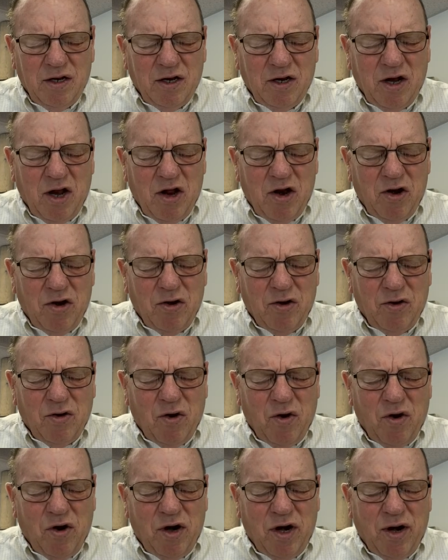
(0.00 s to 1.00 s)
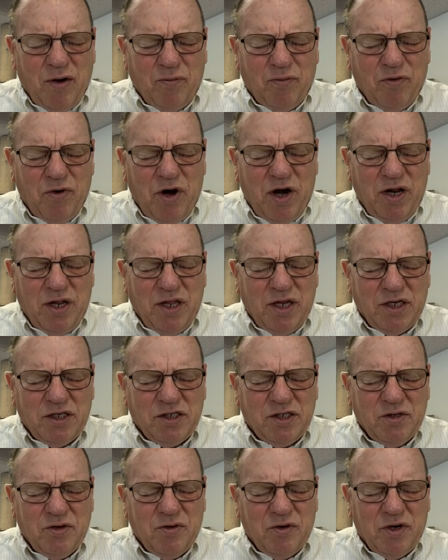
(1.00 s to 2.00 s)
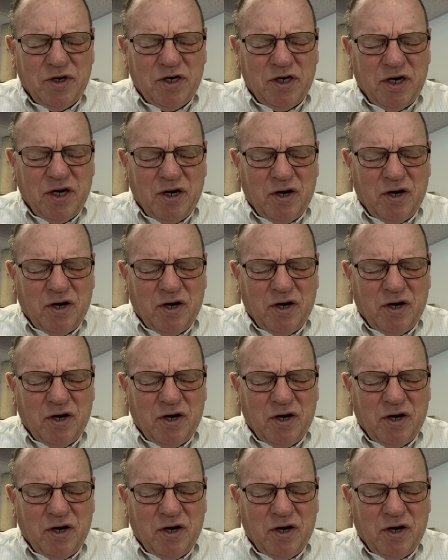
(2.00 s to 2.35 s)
Lord, I pray that you